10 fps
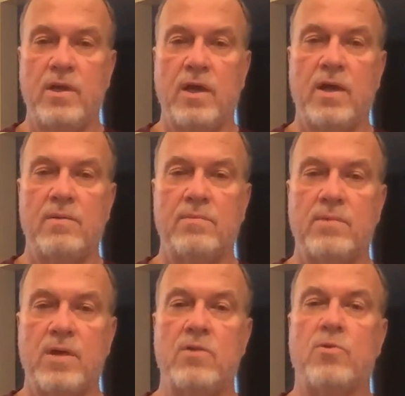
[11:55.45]
Um,
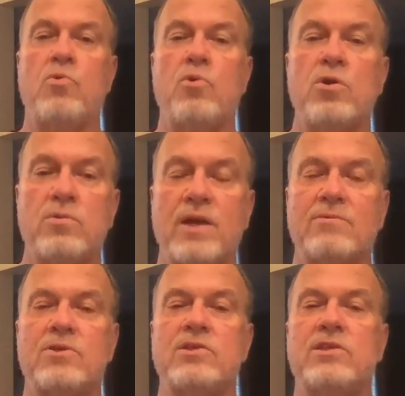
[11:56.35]
the word I
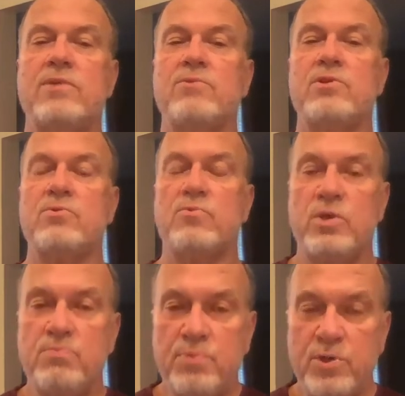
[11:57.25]
was going to say was
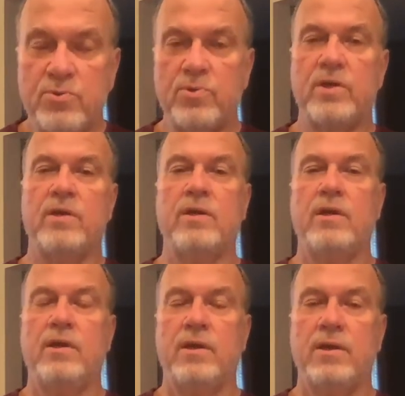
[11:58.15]
rebuke.
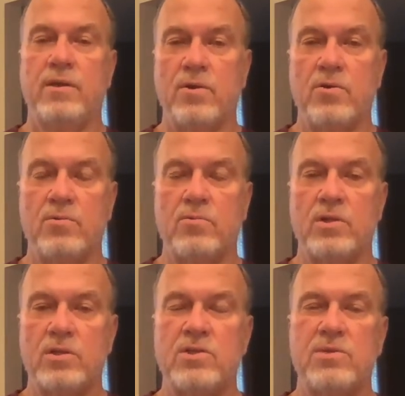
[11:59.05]
You know,
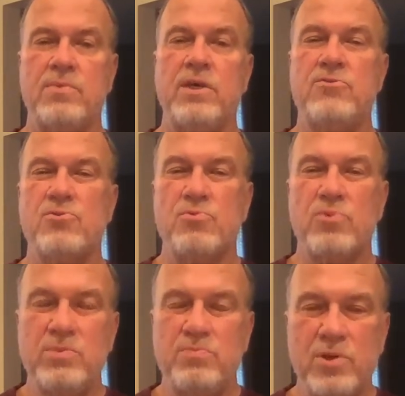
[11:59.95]
what does it mean to
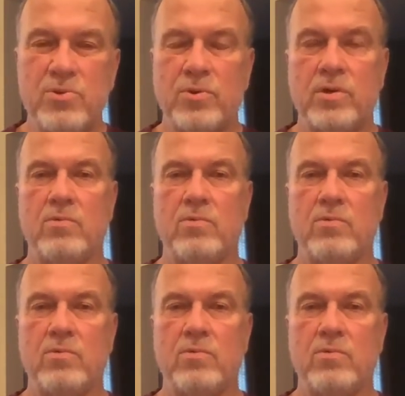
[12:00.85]
rebuke?